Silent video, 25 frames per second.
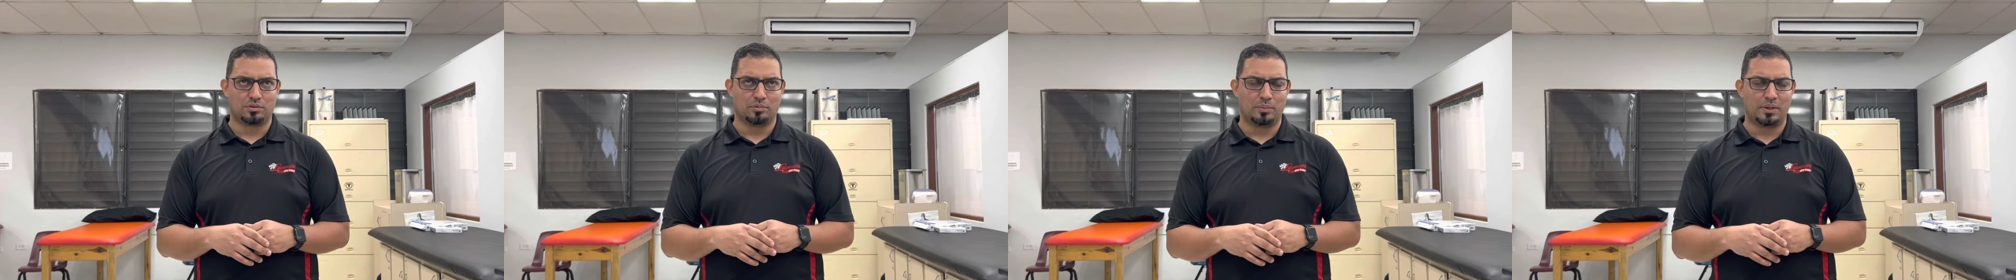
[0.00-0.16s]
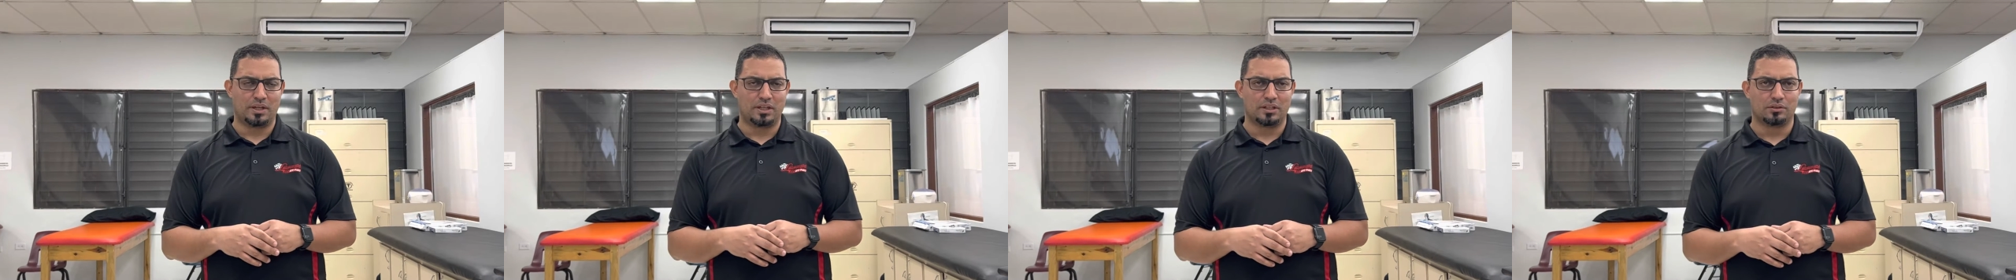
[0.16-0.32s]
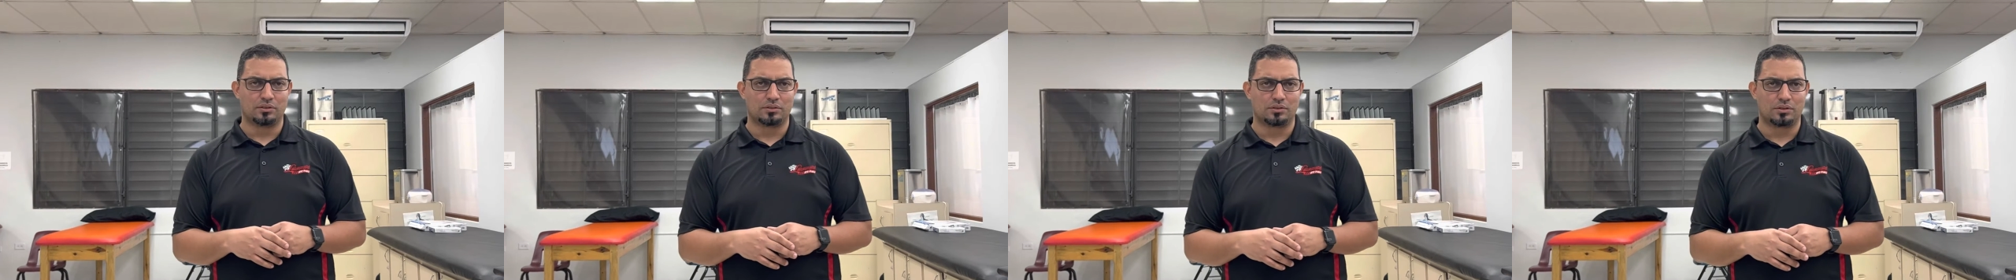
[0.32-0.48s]

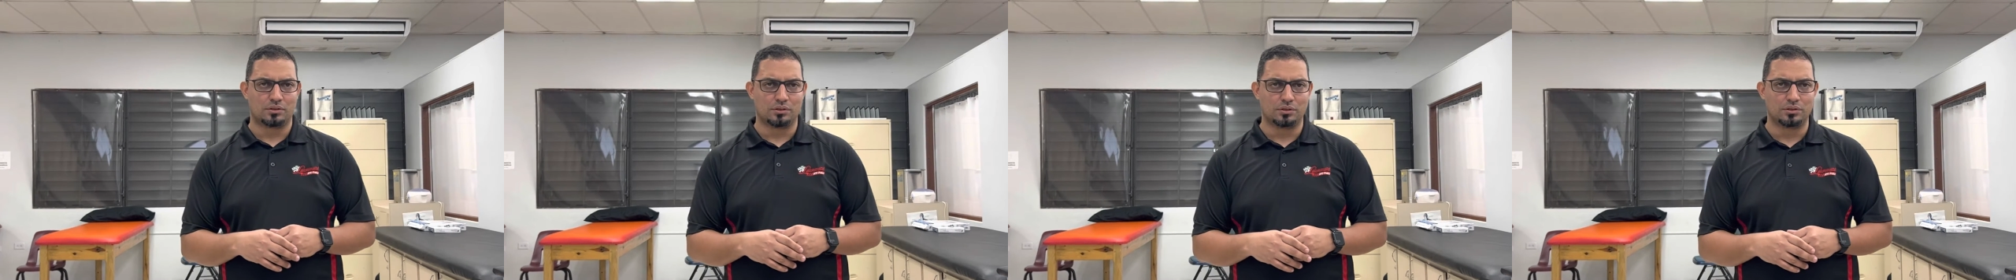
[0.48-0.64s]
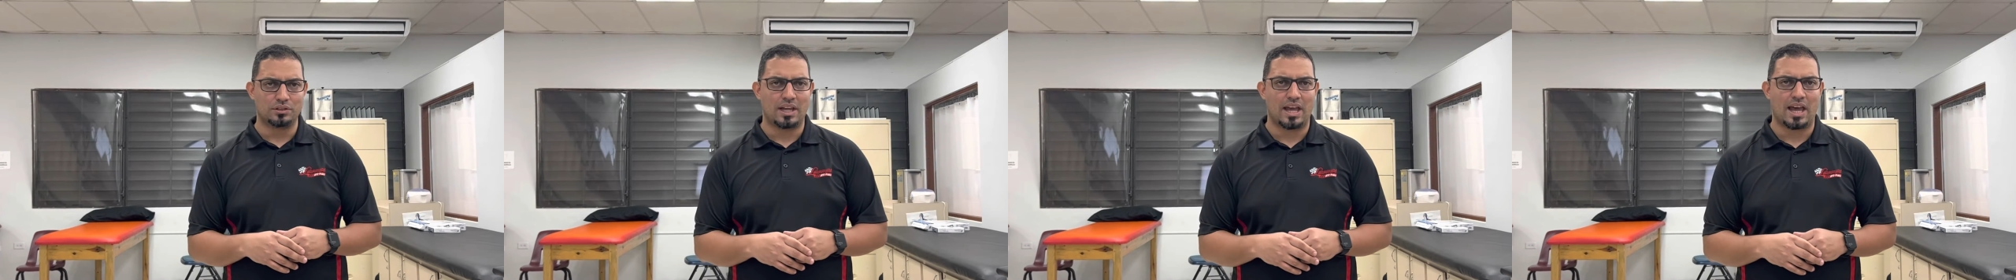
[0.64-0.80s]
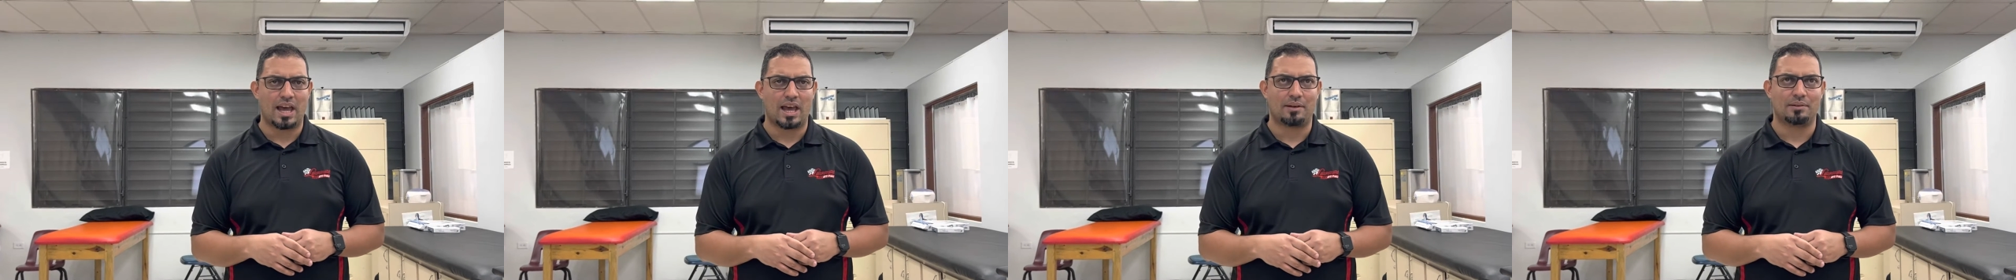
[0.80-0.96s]
build good
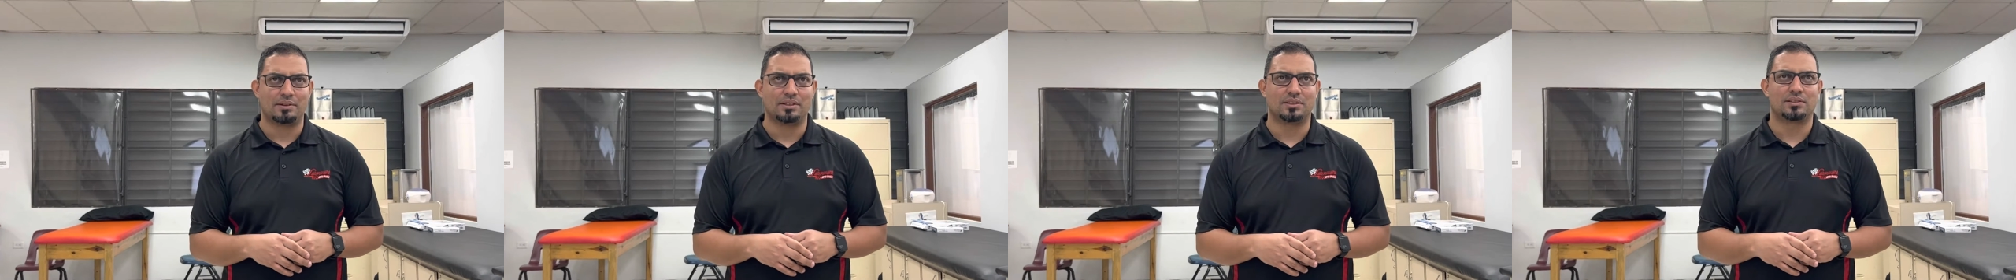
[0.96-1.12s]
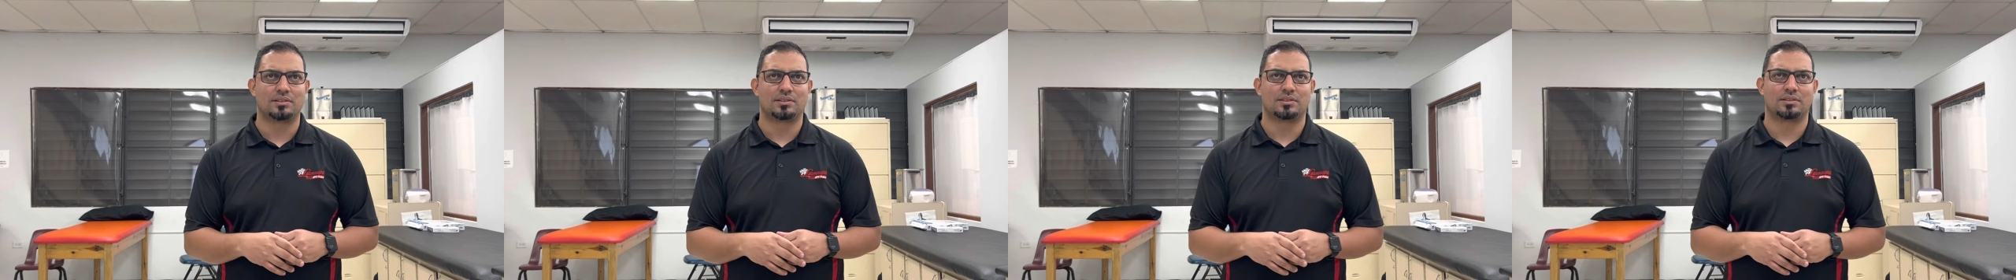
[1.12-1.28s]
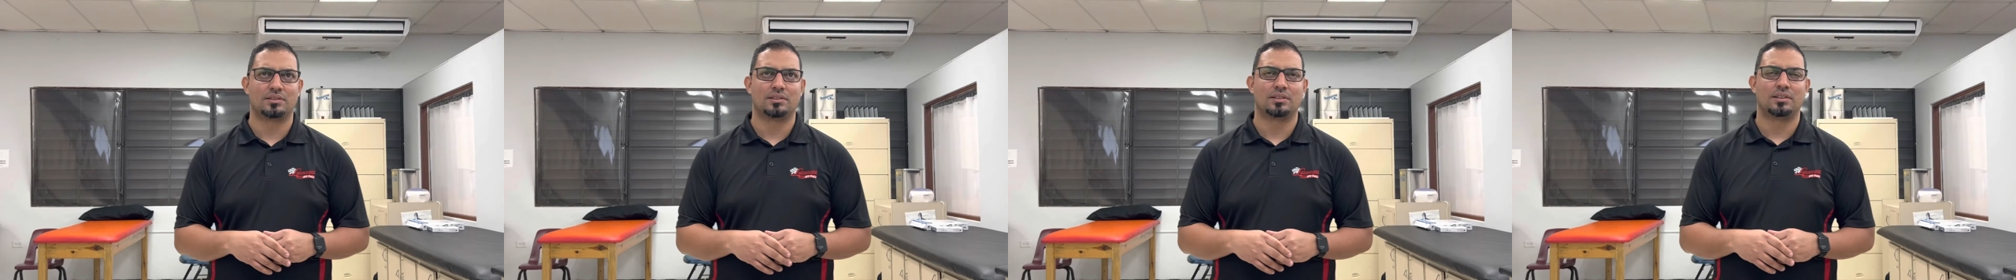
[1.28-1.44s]

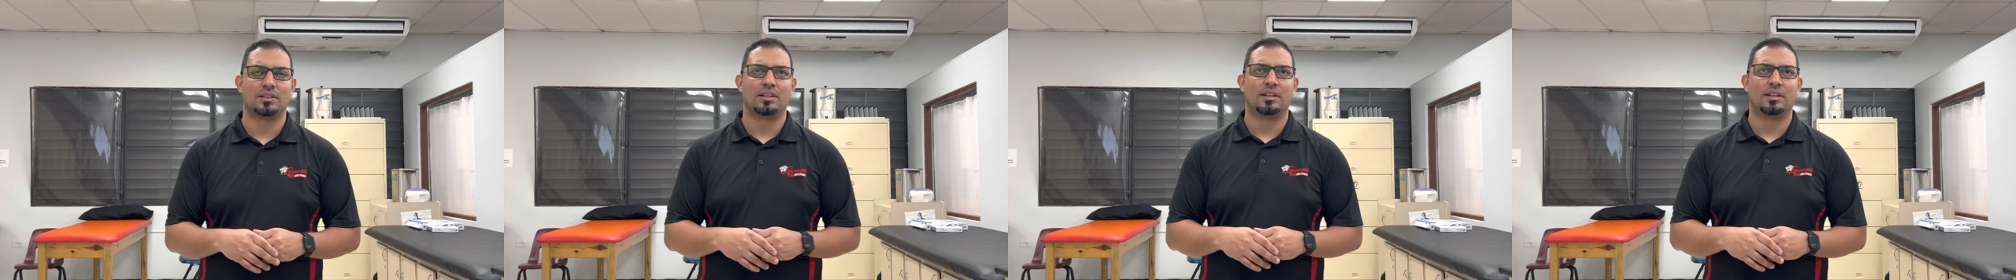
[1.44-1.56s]
habits.